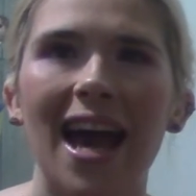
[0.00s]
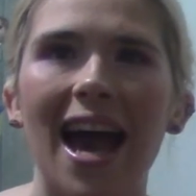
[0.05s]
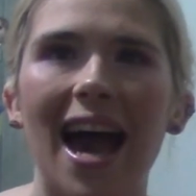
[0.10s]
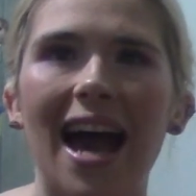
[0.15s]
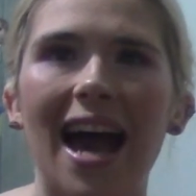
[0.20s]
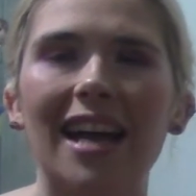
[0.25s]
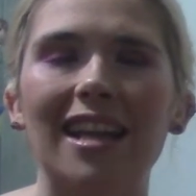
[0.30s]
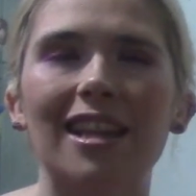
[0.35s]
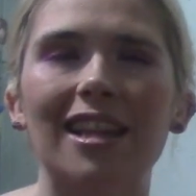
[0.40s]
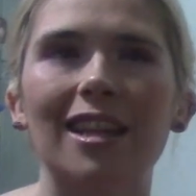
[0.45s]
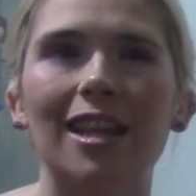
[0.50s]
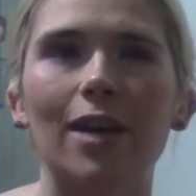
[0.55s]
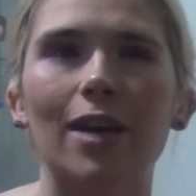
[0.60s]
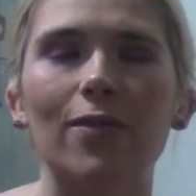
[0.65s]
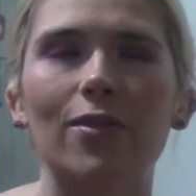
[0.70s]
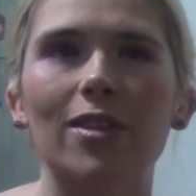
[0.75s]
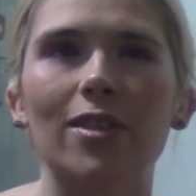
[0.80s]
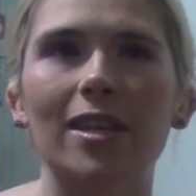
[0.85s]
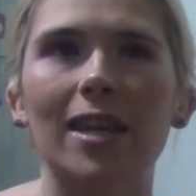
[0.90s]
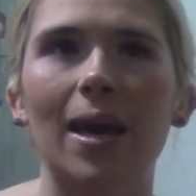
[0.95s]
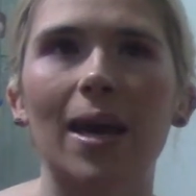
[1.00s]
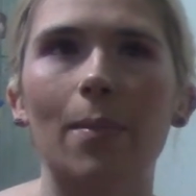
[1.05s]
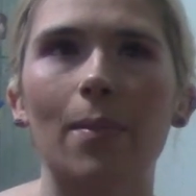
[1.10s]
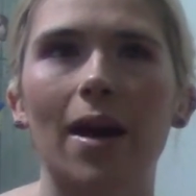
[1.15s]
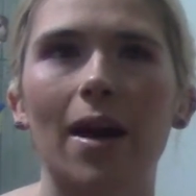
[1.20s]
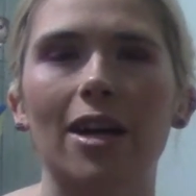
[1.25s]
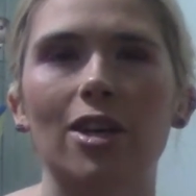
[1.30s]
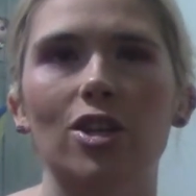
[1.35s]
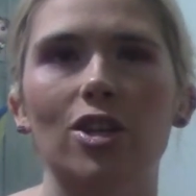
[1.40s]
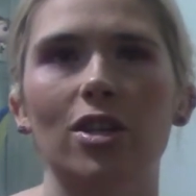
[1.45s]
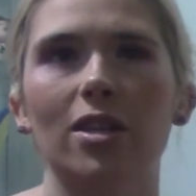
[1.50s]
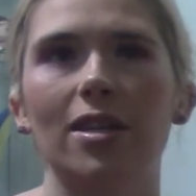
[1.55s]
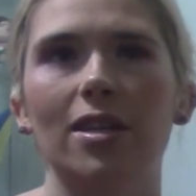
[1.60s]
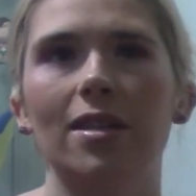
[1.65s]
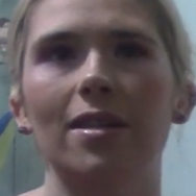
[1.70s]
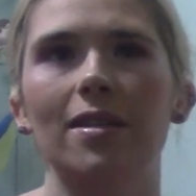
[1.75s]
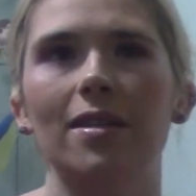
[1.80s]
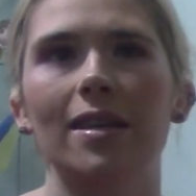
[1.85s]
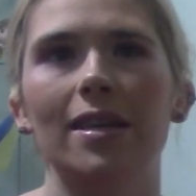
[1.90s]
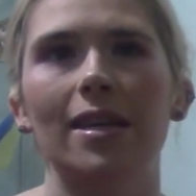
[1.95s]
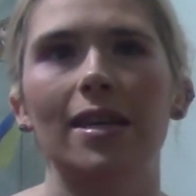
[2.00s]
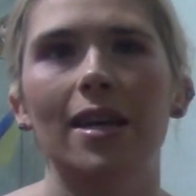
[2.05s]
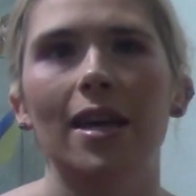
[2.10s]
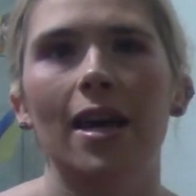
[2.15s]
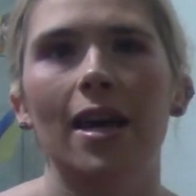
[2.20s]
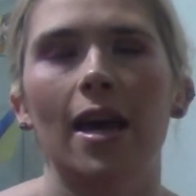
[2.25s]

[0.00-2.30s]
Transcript: I'd love to get matcha green tea.